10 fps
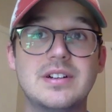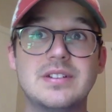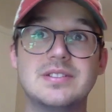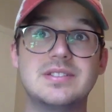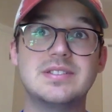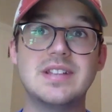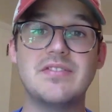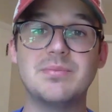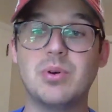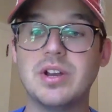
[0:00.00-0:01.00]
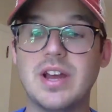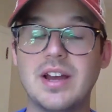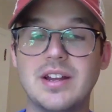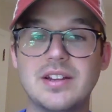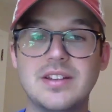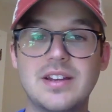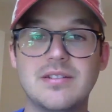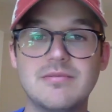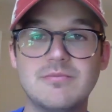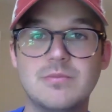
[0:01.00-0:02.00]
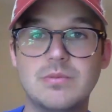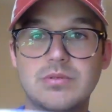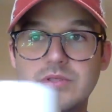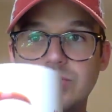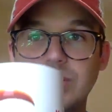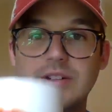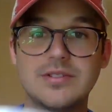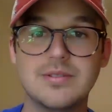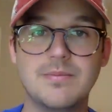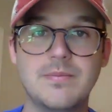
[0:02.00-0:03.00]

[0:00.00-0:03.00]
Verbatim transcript: a 7.9 out of 10. Cheers.